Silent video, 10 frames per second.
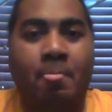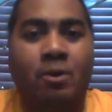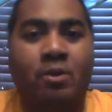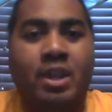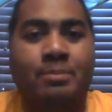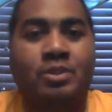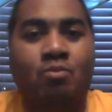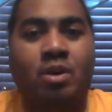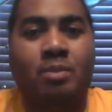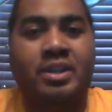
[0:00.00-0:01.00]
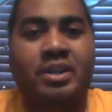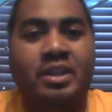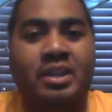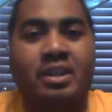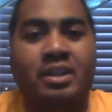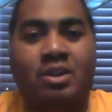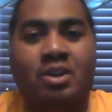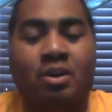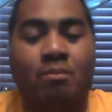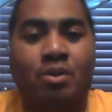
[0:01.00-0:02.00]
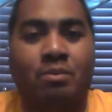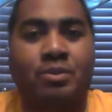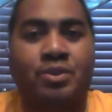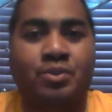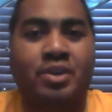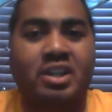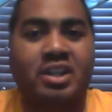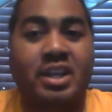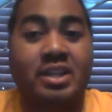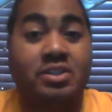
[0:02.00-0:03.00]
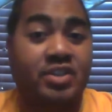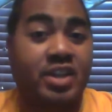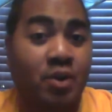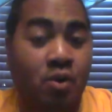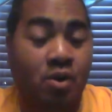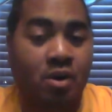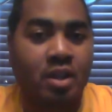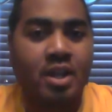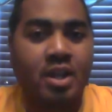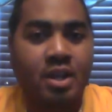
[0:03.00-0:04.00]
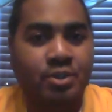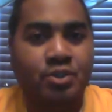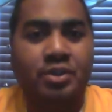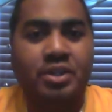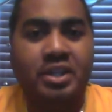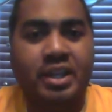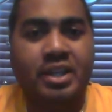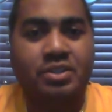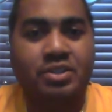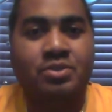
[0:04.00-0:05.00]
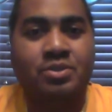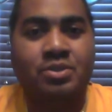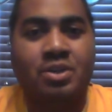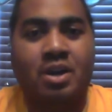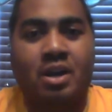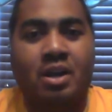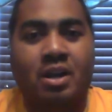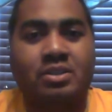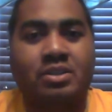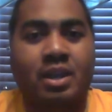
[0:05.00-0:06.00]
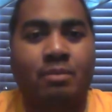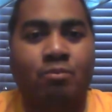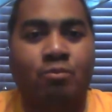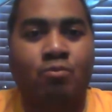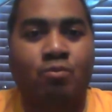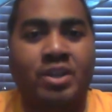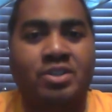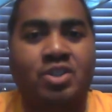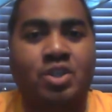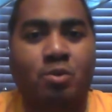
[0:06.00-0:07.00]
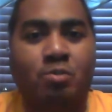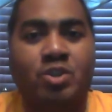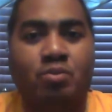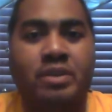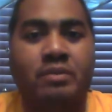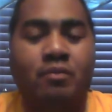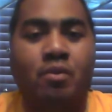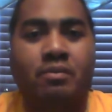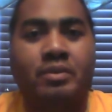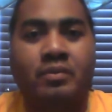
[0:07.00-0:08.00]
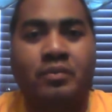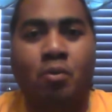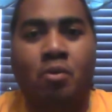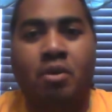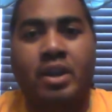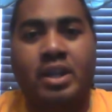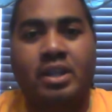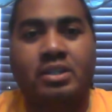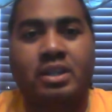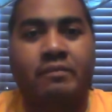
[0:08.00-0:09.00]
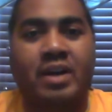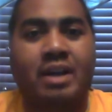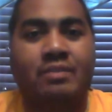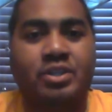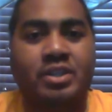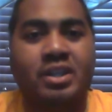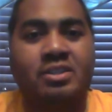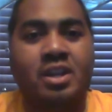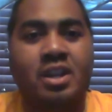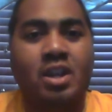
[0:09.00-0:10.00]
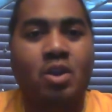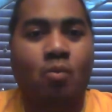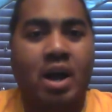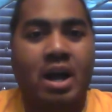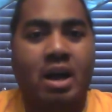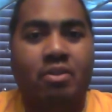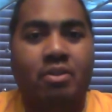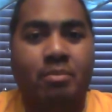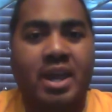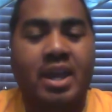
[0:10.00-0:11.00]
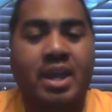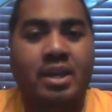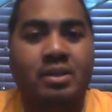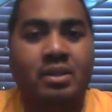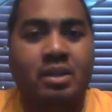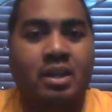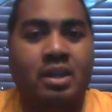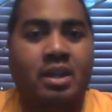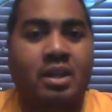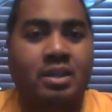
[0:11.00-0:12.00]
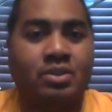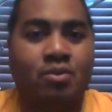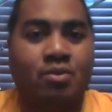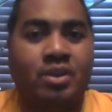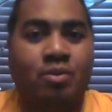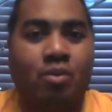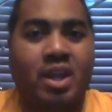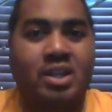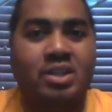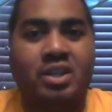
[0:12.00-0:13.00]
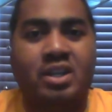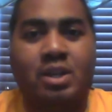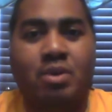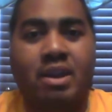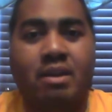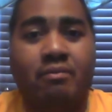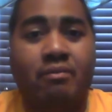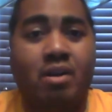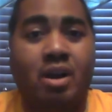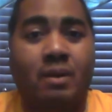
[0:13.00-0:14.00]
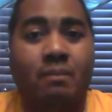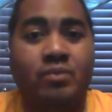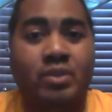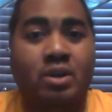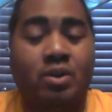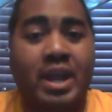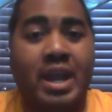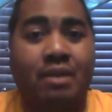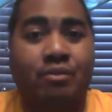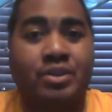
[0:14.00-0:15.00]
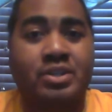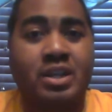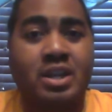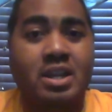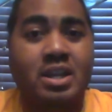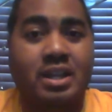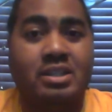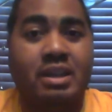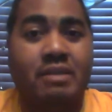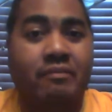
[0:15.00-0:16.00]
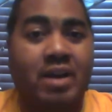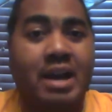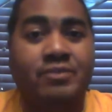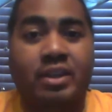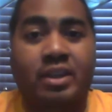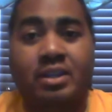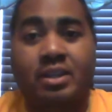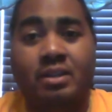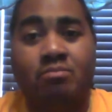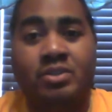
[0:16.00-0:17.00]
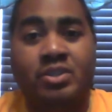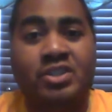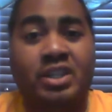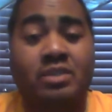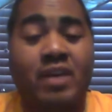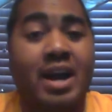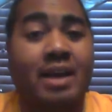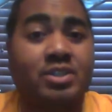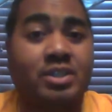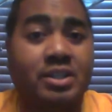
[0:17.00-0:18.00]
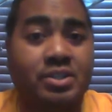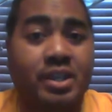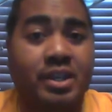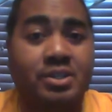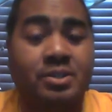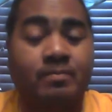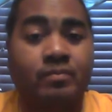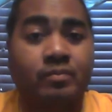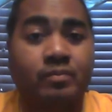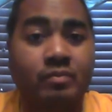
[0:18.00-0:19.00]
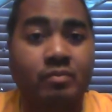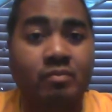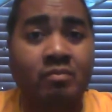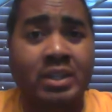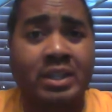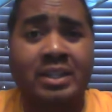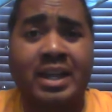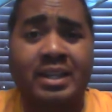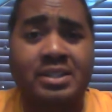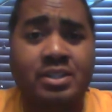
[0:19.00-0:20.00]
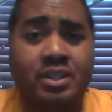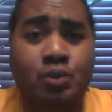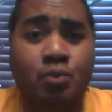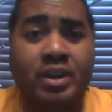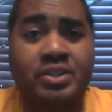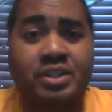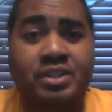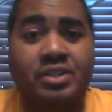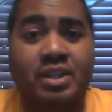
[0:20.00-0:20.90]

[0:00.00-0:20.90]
Okay, but the woman, in the majority of the cases, not all, majority of cases, I say ranges somewhere between 4'4" and say 5'6", while the man is going to range anywhere from, on average, I say 5'10" to 6'5", 6'6", in a lot of these situations.